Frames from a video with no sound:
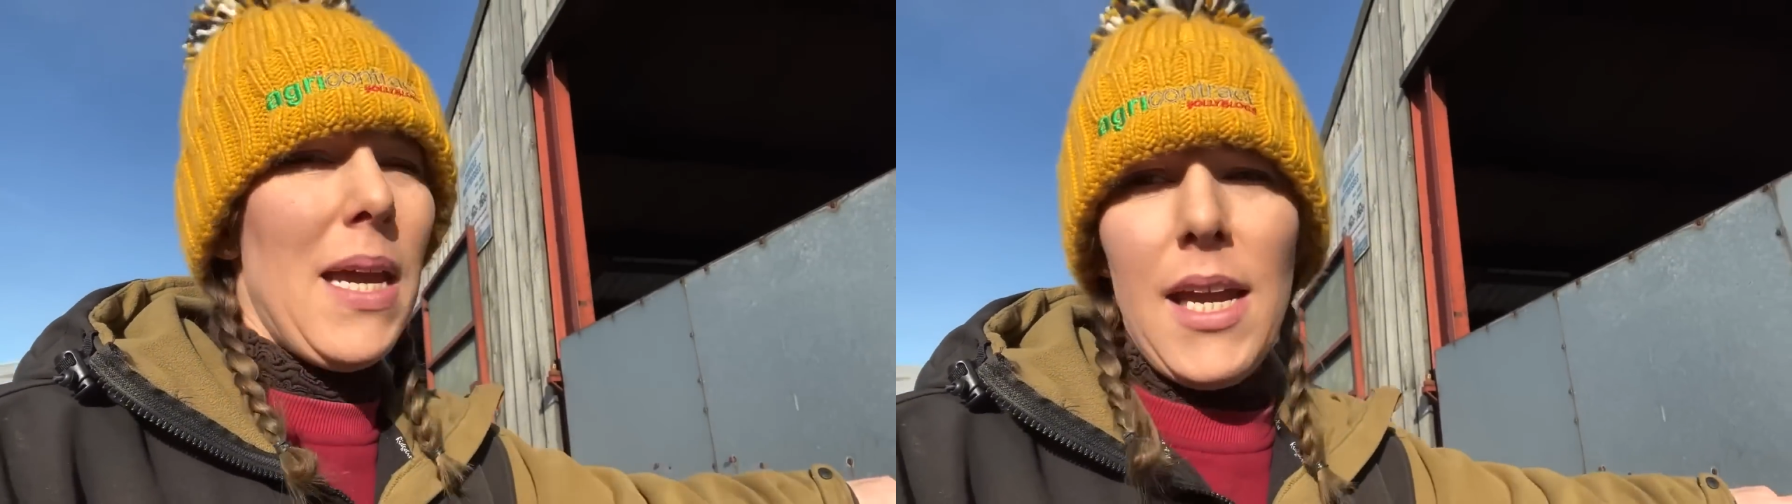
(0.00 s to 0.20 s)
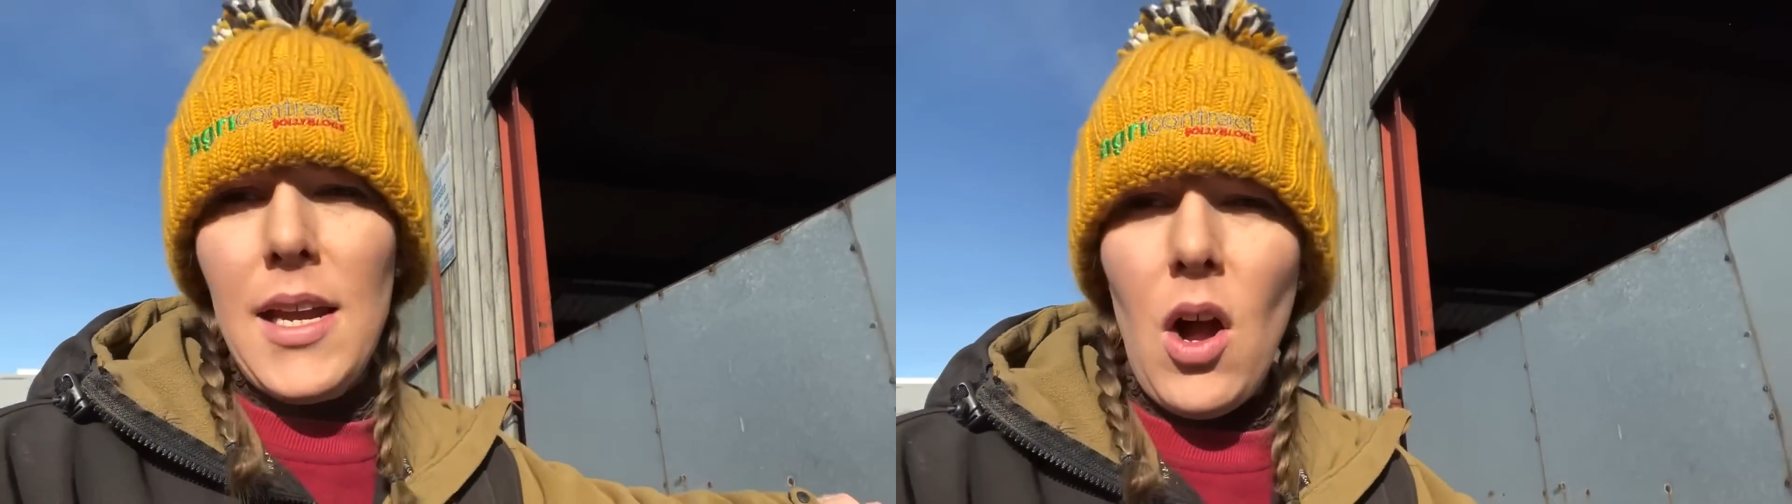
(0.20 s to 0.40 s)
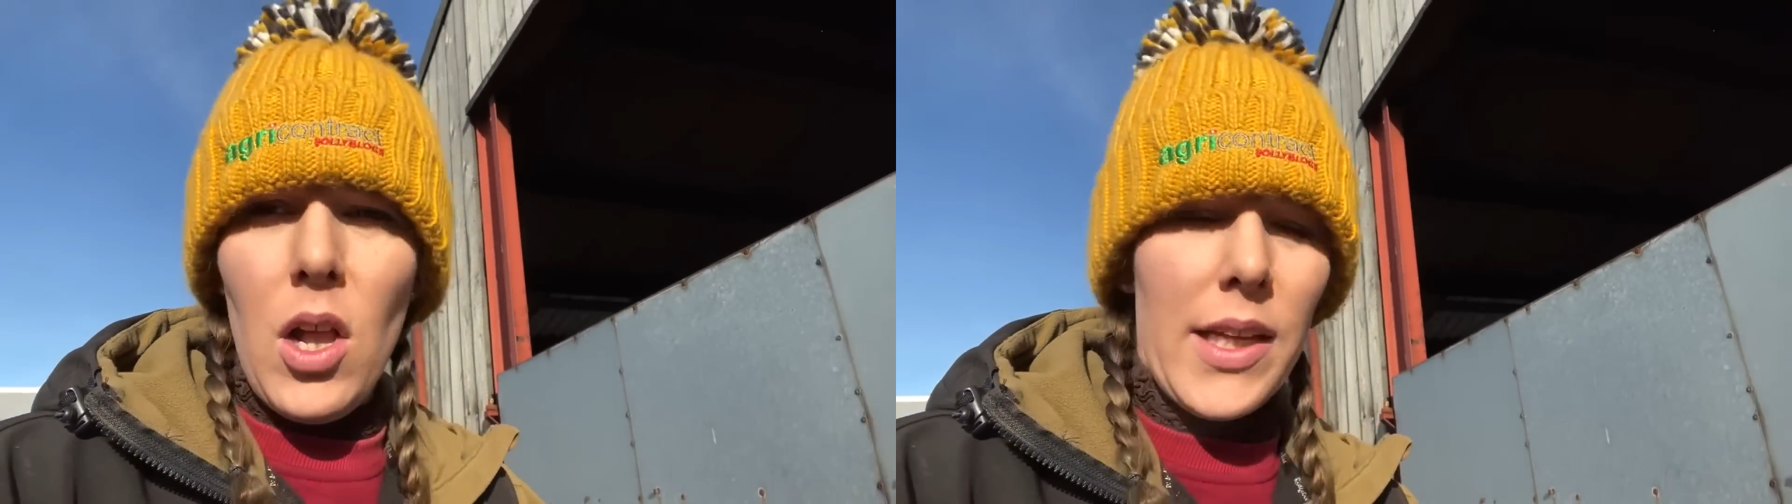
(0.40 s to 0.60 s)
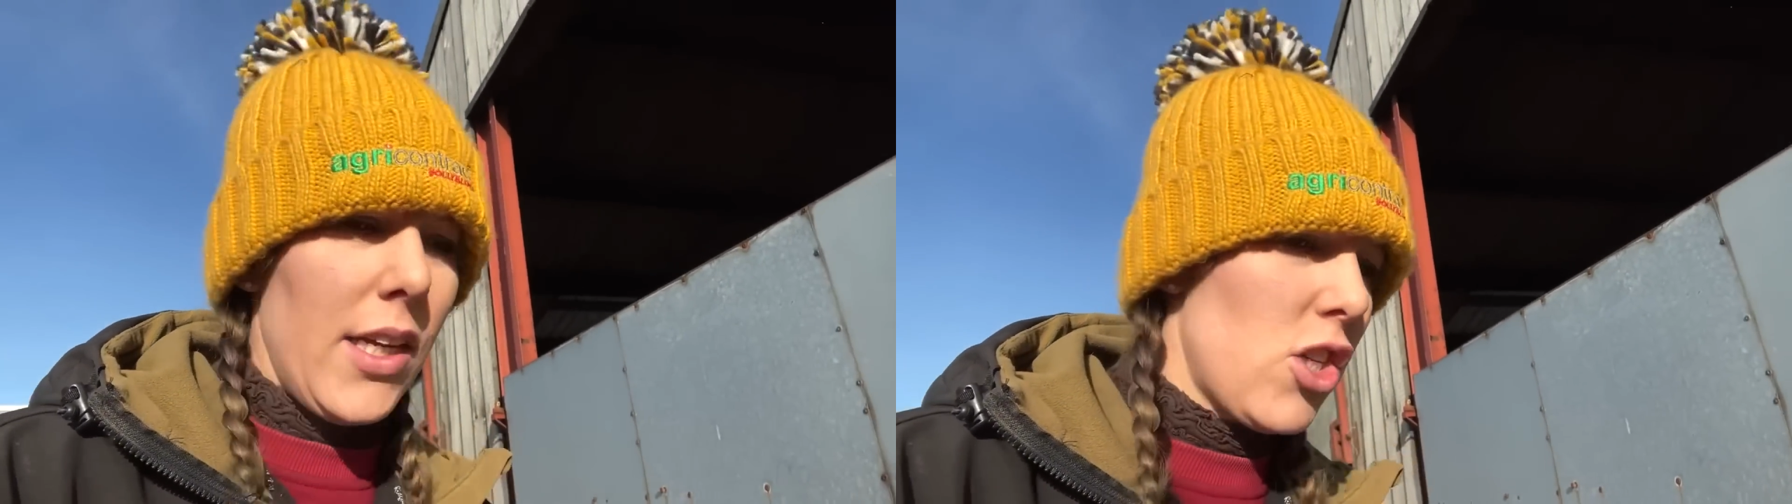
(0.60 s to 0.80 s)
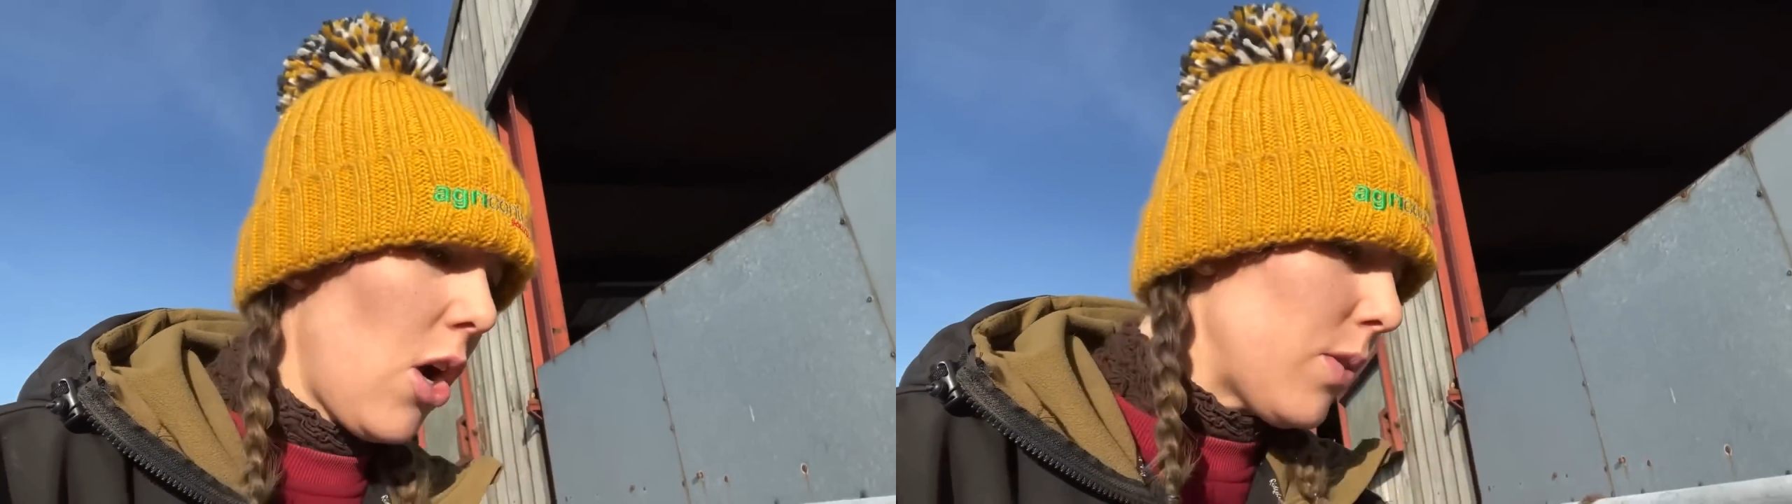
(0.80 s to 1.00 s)
Me,
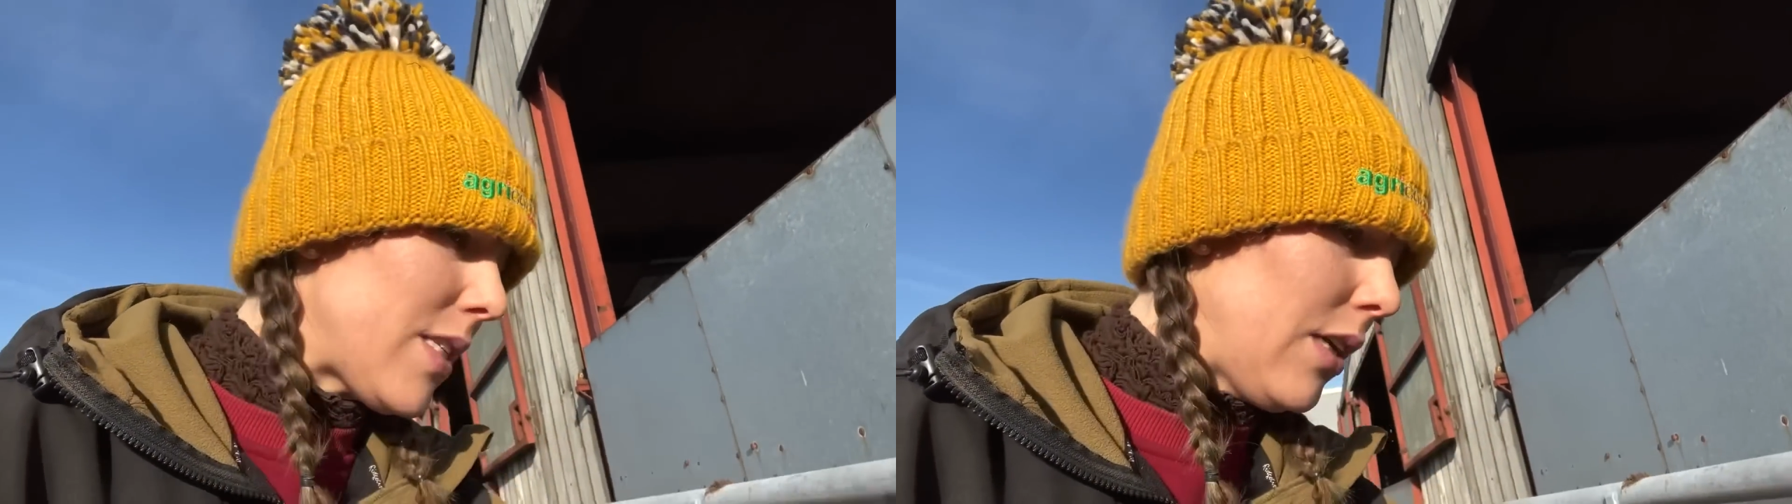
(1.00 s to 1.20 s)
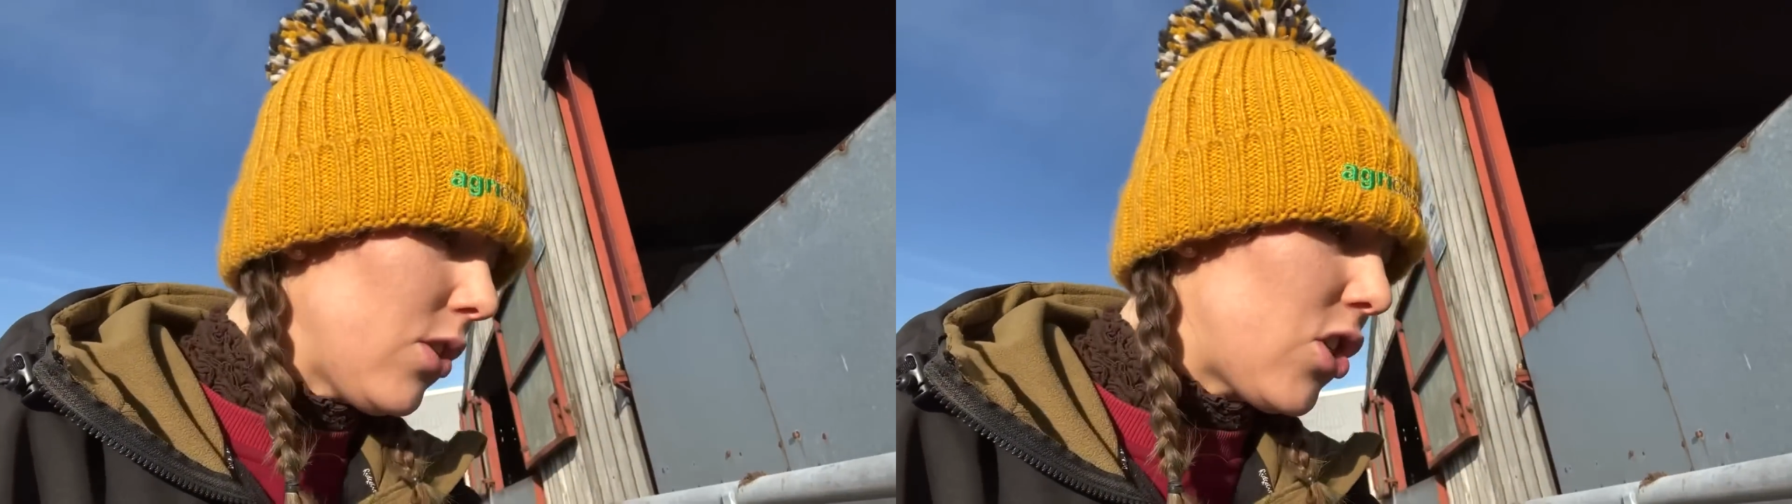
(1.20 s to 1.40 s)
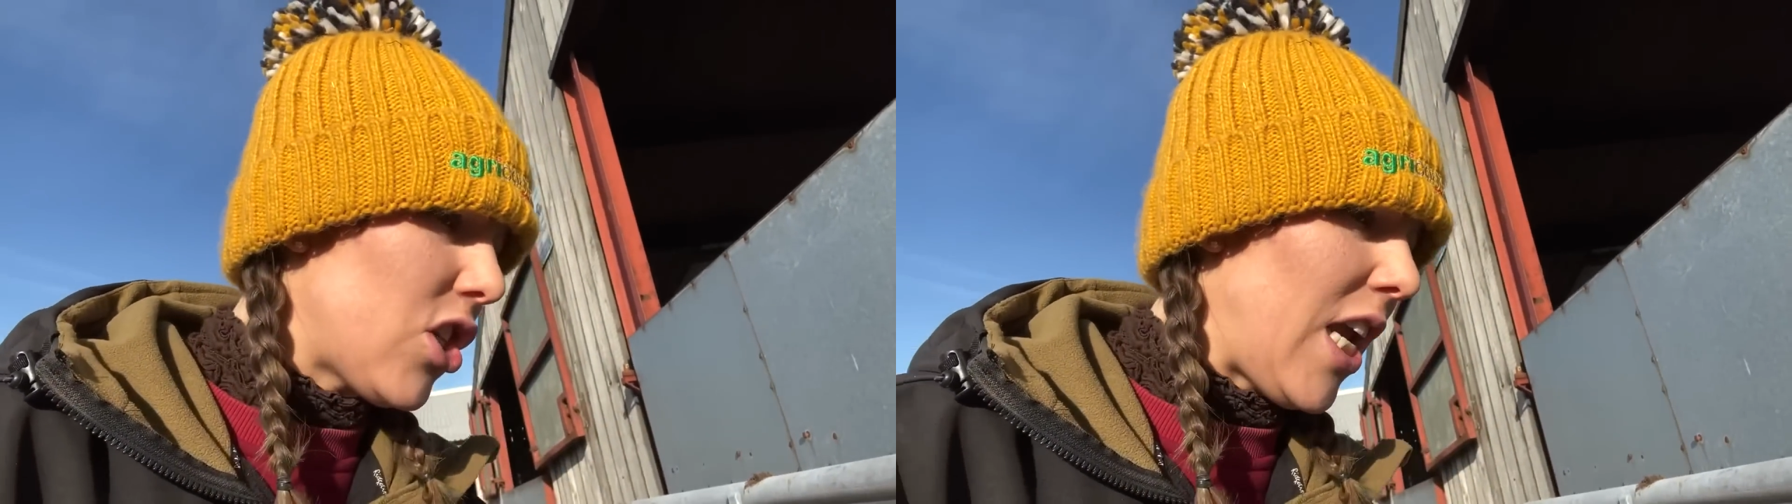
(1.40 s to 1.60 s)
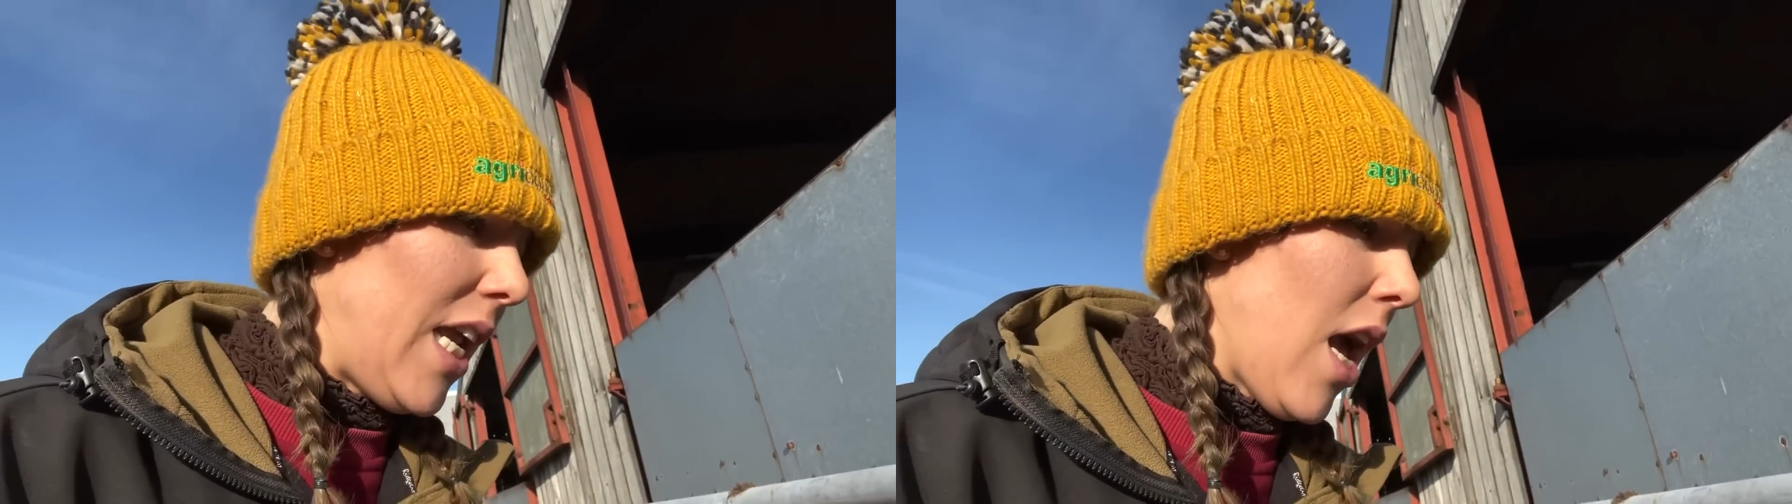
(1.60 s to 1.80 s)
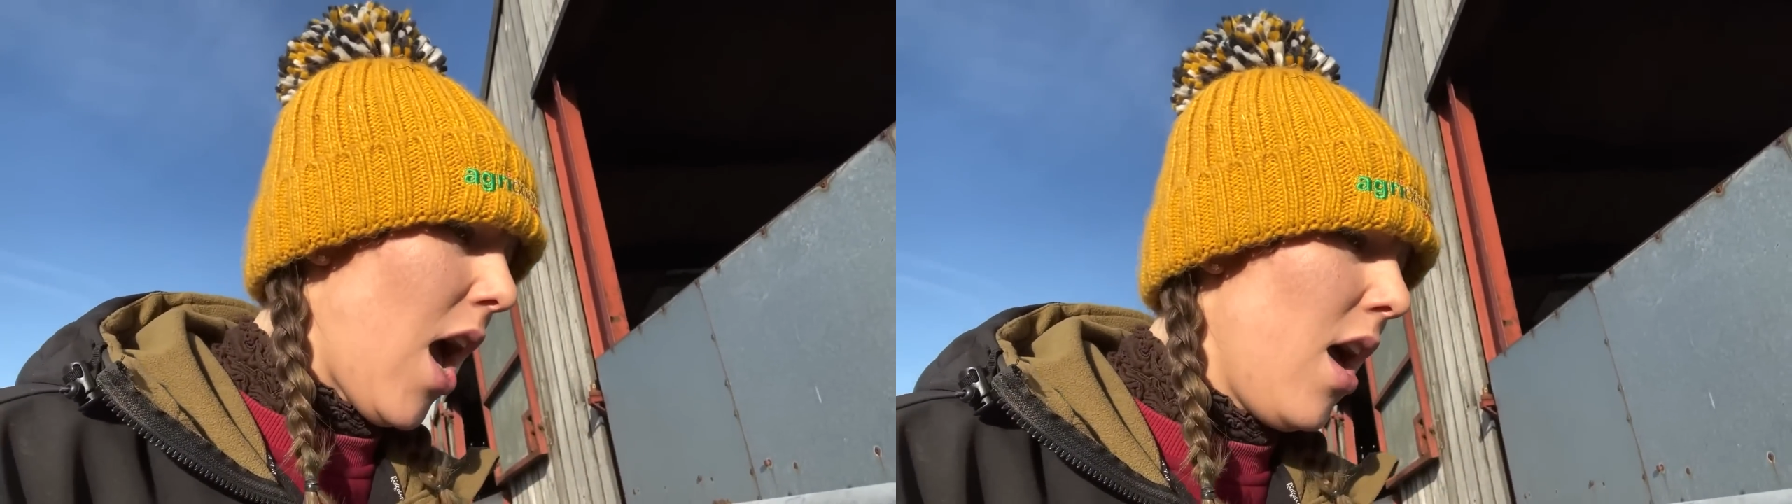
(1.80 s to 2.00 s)
Ollie, Joe Seals,
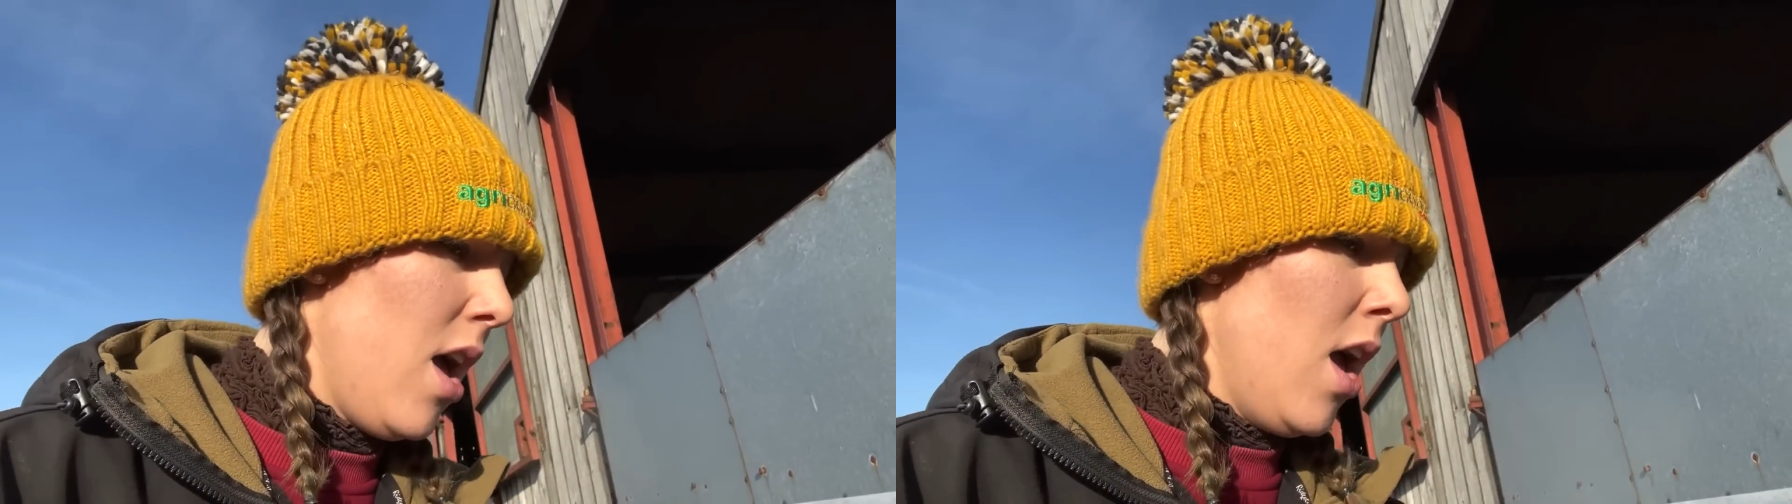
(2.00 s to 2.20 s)
Gina,